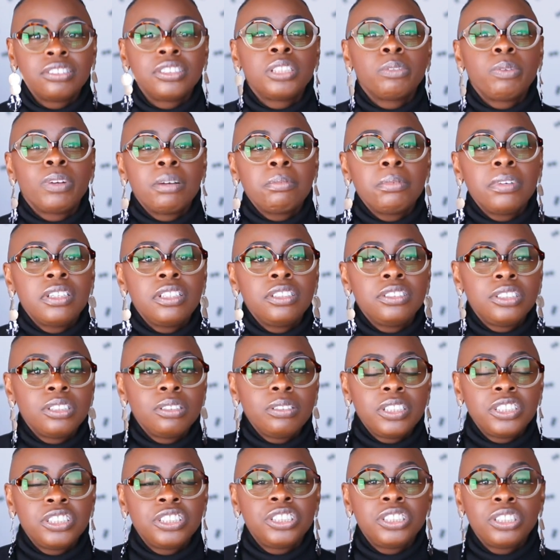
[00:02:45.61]
So what I'm gonna do
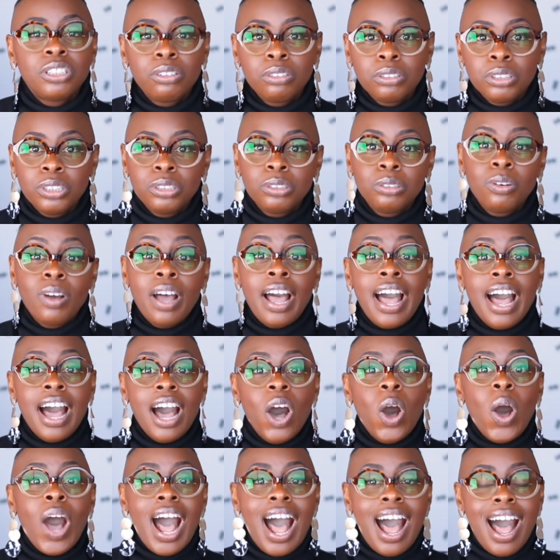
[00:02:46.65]
is show you
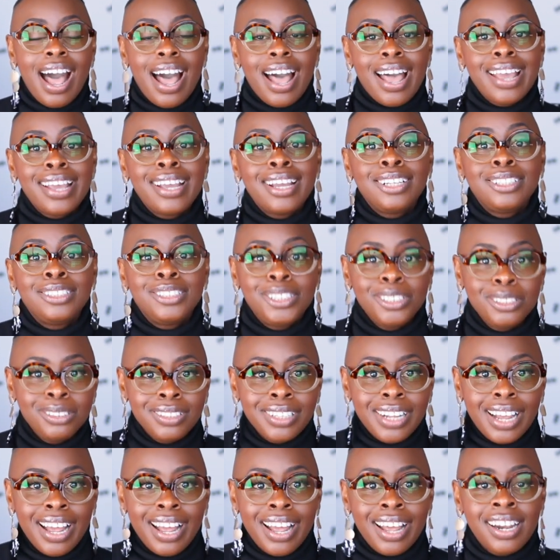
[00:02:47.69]
how I do
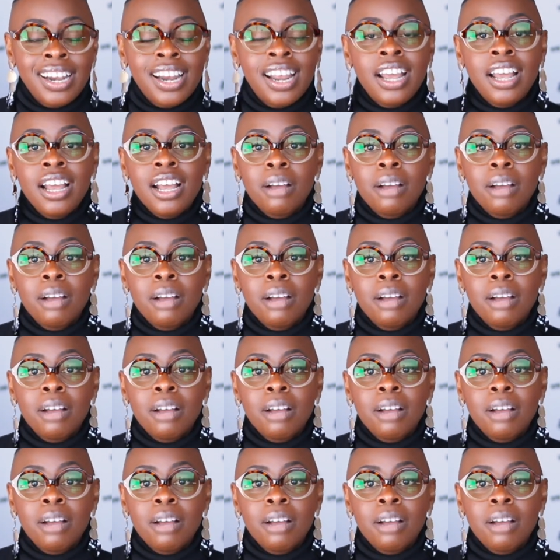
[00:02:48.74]
that.